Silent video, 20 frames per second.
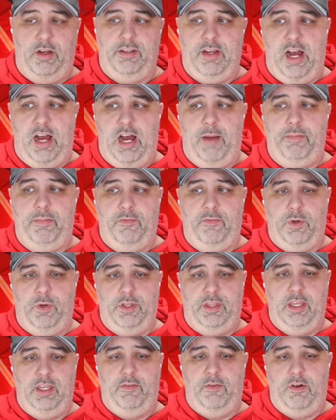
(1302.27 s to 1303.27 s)
top of what
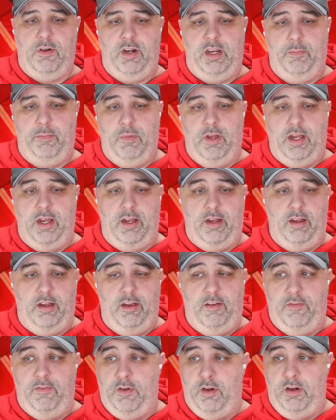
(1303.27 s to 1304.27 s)
they've already
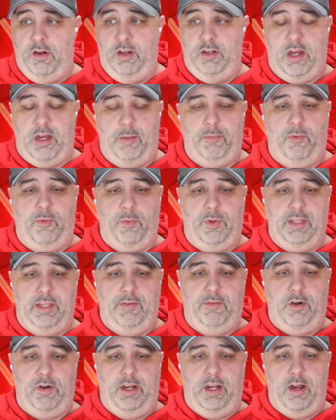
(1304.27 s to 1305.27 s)

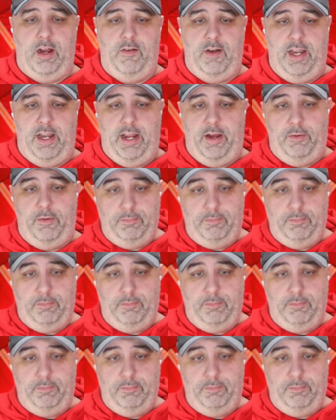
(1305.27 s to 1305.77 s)
got right now.